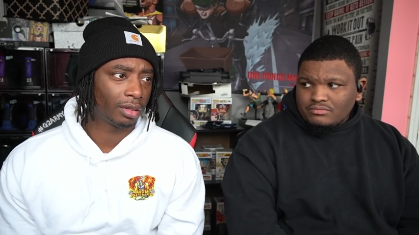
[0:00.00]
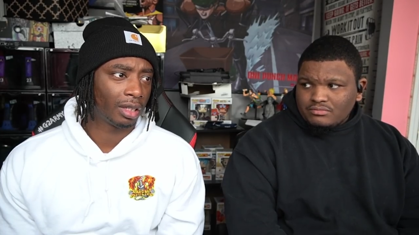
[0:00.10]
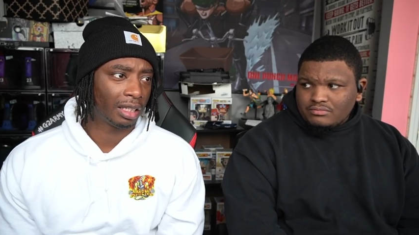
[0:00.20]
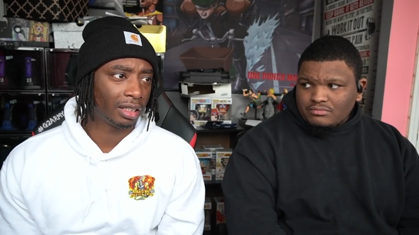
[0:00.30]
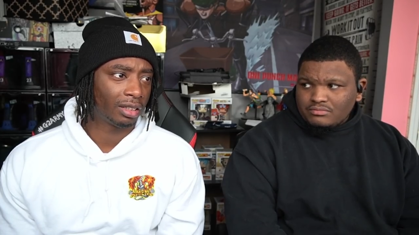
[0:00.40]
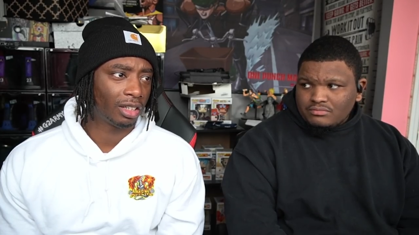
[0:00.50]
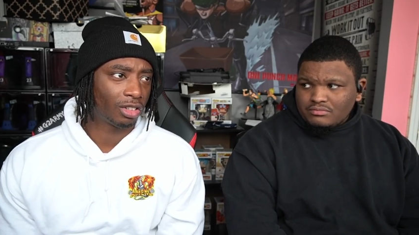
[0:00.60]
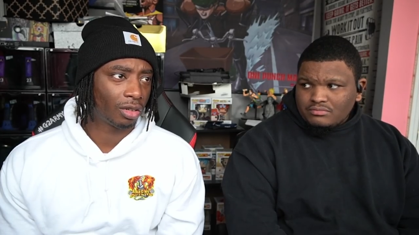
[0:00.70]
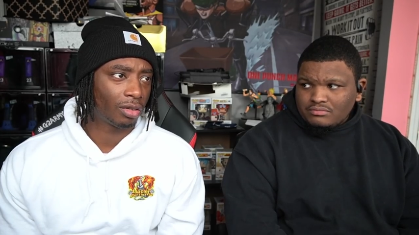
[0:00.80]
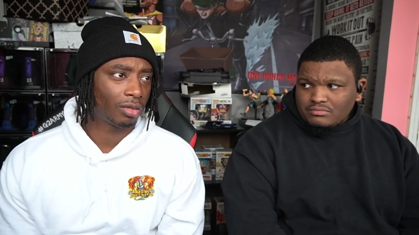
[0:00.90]
Speaker 1: I think they
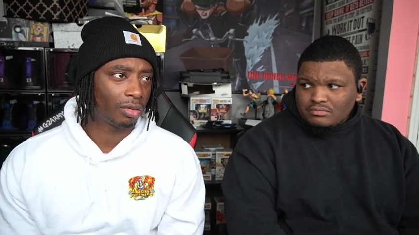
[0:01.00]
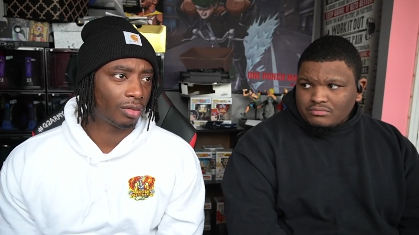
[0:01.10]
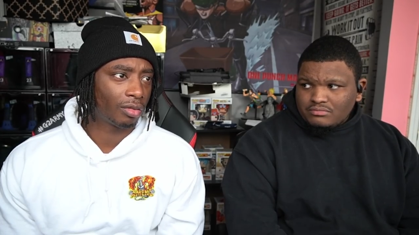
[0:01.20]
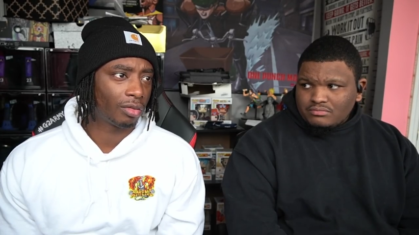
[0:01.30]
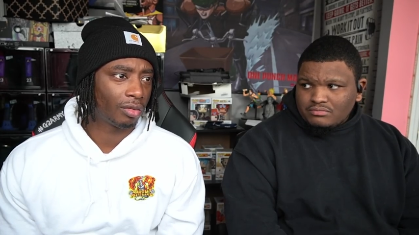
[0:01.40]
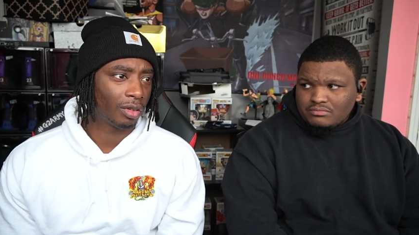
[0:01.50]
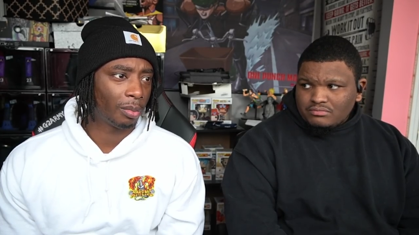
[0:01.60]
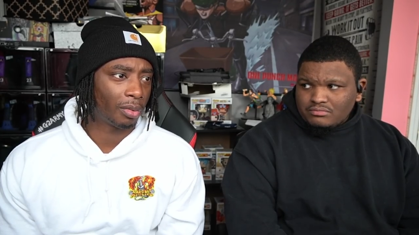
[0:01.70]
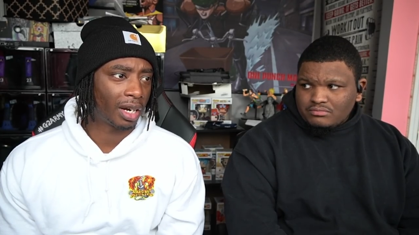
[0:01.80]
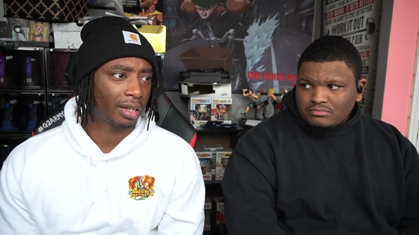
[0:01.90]
showed the
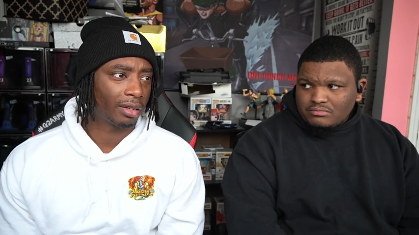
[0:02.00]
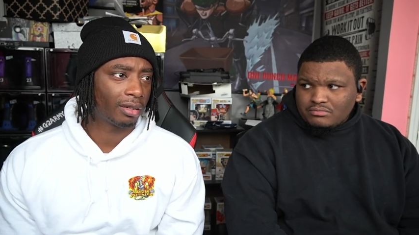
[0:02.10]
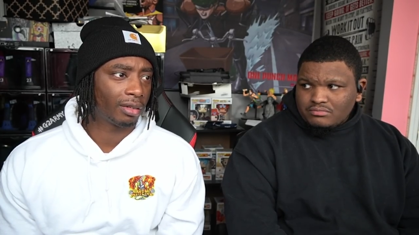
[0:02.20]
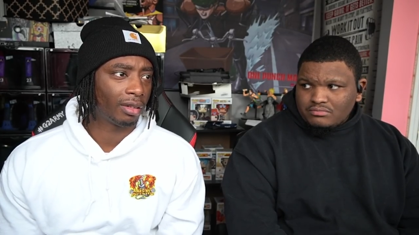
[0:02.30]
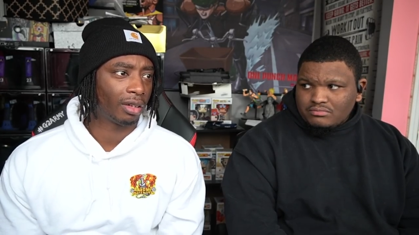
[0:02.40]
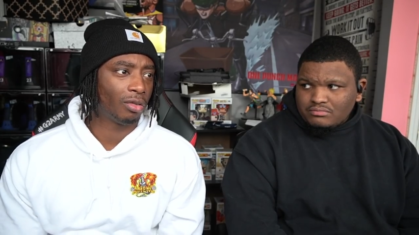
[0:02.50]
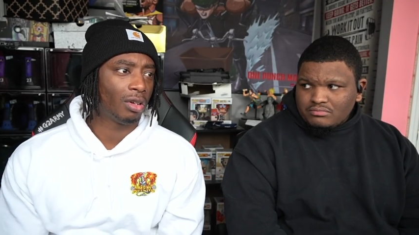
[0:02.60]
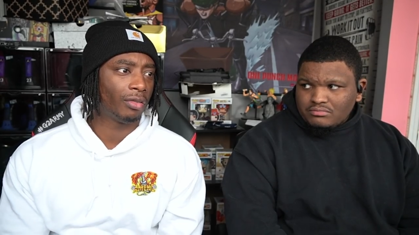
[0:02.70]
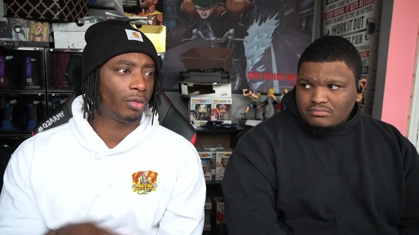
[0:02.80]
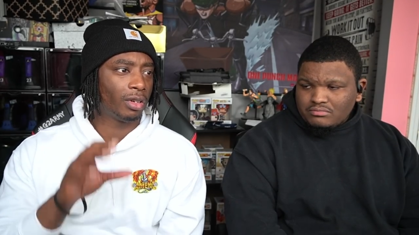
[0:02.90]
bracket. Like
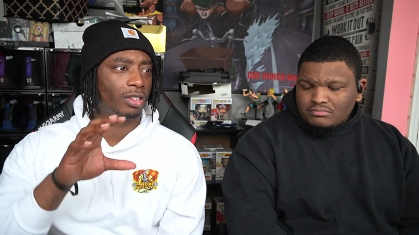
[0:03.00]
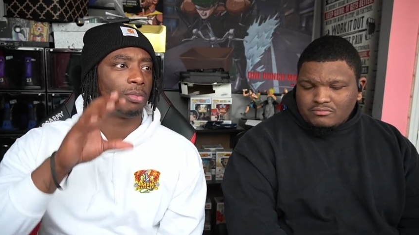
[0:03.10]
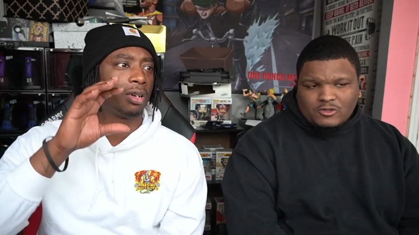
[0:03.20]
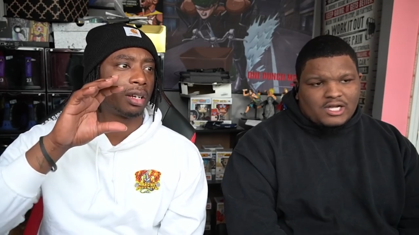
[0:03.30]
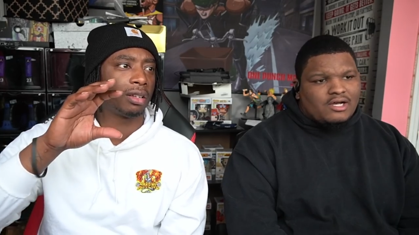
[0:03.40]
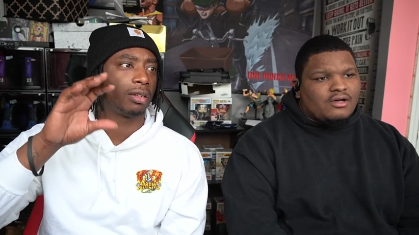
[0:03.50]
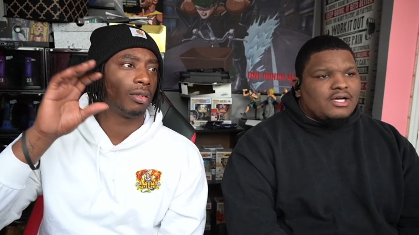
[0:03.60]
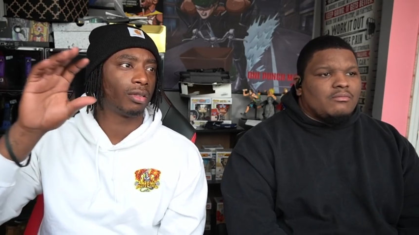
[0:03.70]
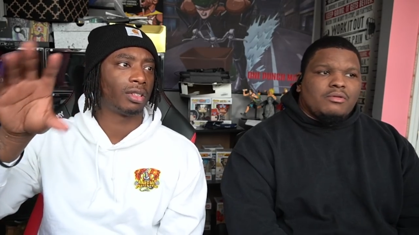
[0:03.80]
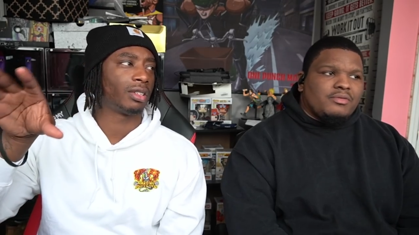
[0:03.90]
whoever wins this bracket. Oh, I
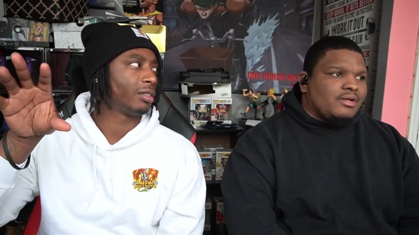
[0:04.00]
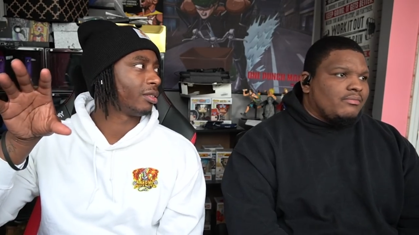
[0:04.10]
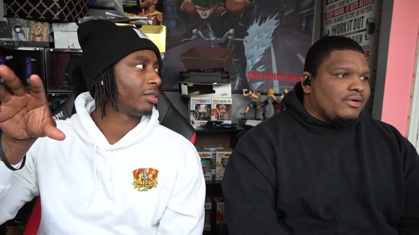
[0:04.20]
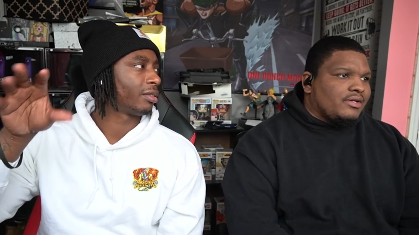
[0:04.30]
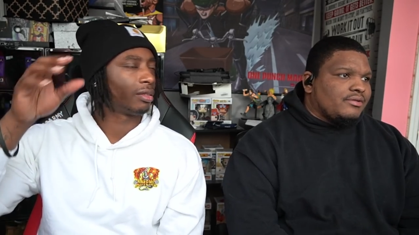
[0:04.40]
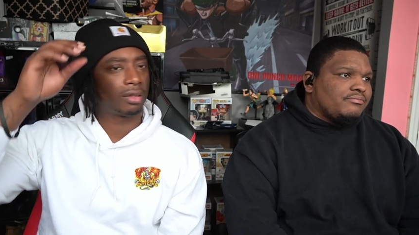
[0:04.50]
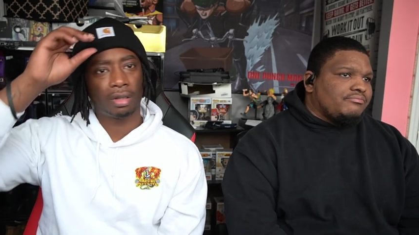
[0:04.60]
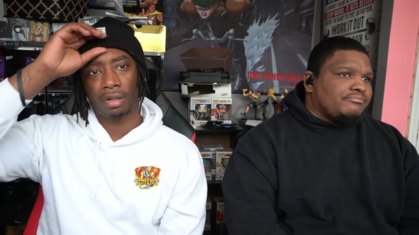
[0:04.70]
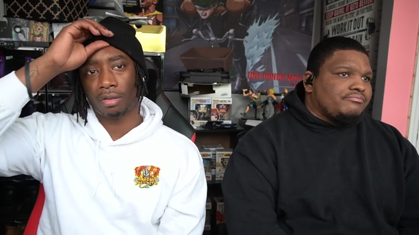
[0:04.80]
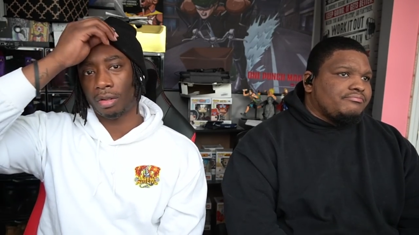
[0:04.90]
don't remember against, that bracket.
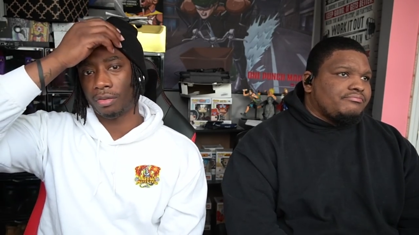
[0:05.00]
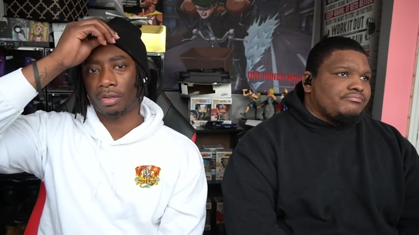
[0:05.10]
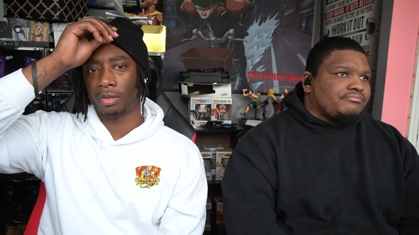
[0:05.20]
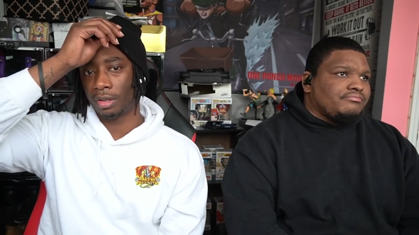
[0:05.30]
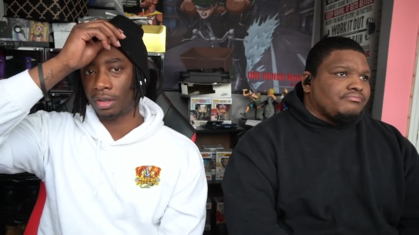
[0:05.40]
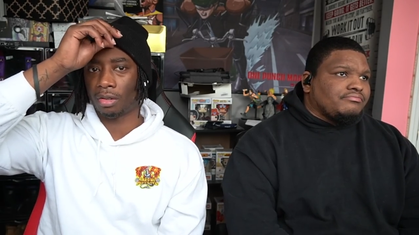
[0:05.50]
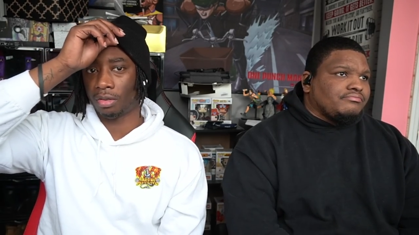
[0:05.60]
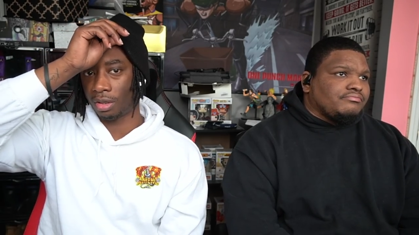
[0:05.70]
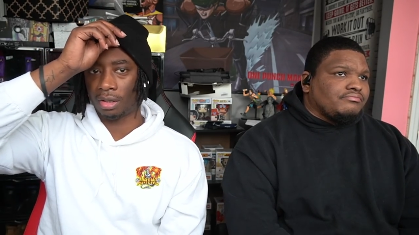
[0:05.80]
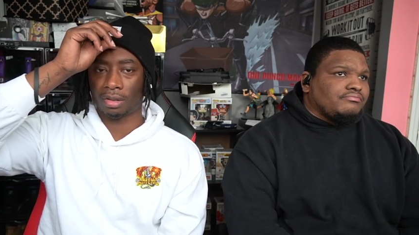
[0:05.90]
Yeah, whoever
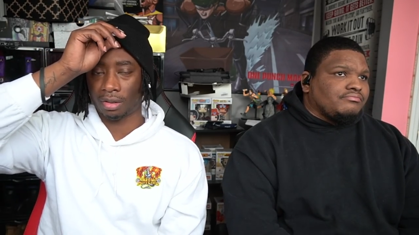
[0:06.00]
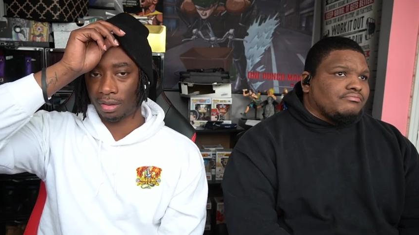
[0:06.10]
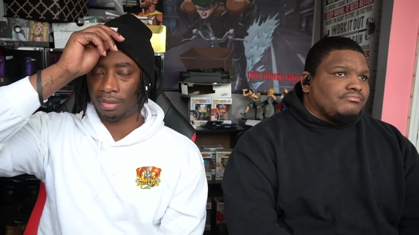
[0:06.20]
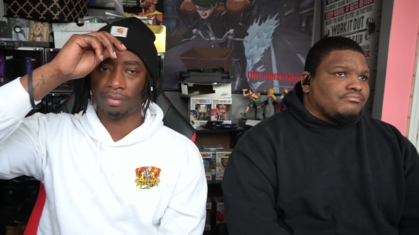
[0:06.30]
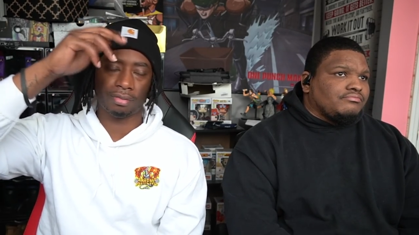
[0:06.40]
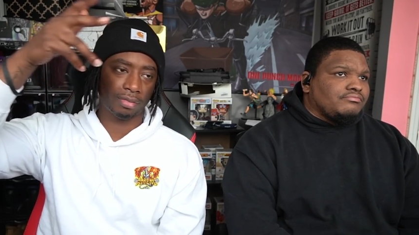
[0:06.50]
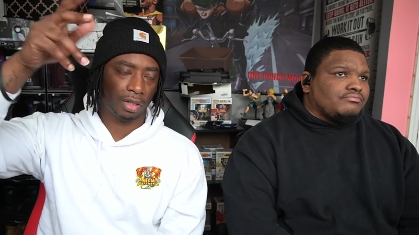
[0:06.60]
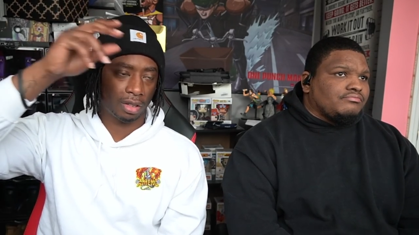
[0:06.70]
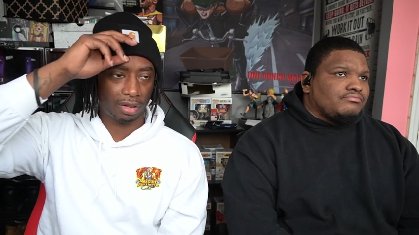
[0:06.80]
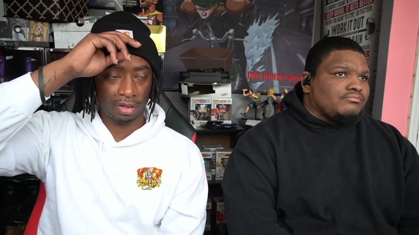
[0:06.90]
goes against um
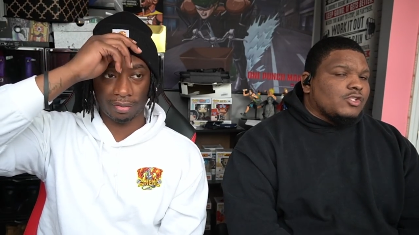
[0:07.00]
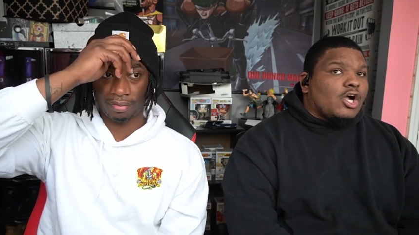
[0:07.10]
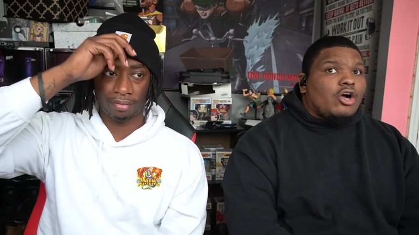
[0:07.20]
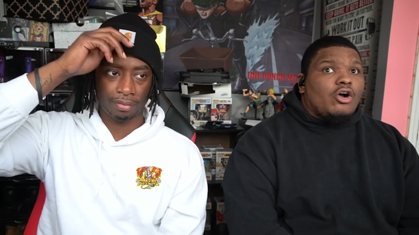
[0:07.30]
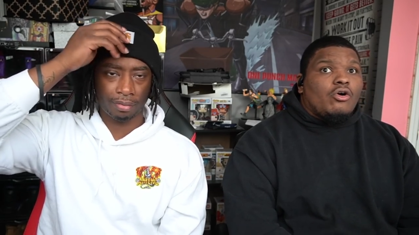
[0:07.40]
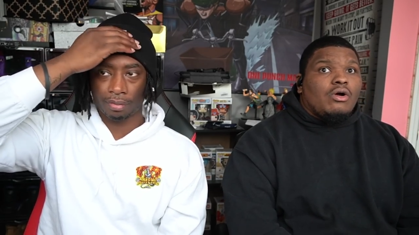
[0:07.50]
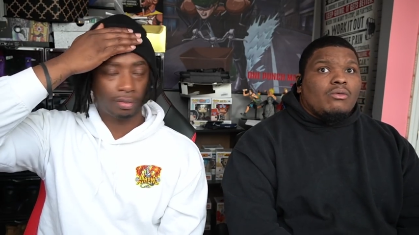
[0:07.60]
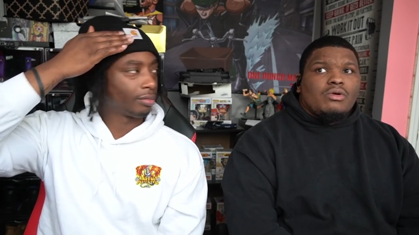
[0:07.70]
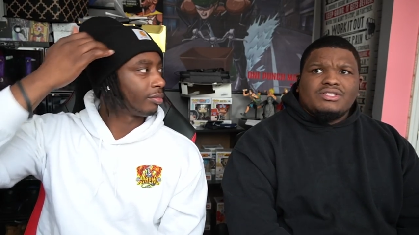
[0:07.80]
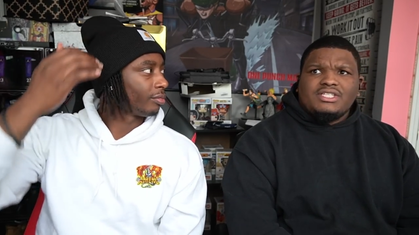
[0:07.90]
other team.
Speaker 2: Oh, I
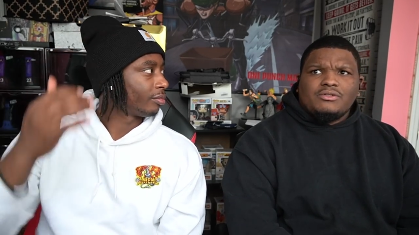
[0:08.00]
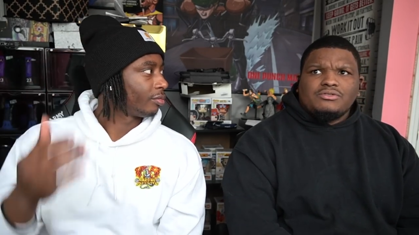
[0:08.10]
want to say it